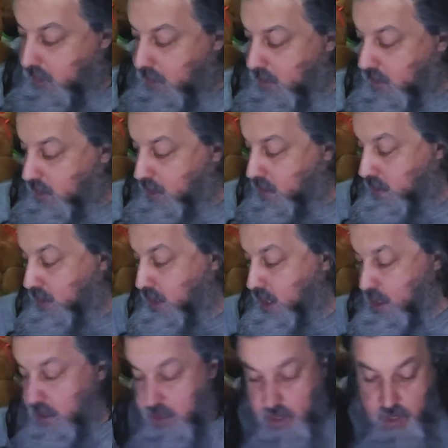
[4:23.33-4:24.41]
Still
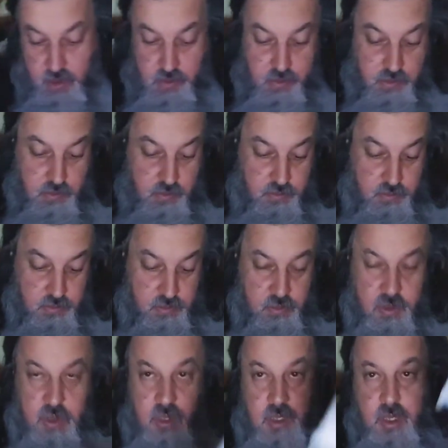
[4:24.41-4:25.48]
can't tell,
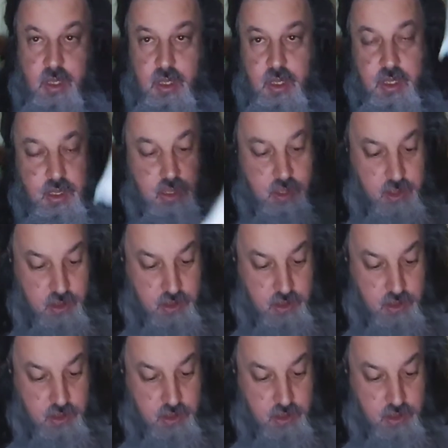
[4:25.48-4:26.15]
and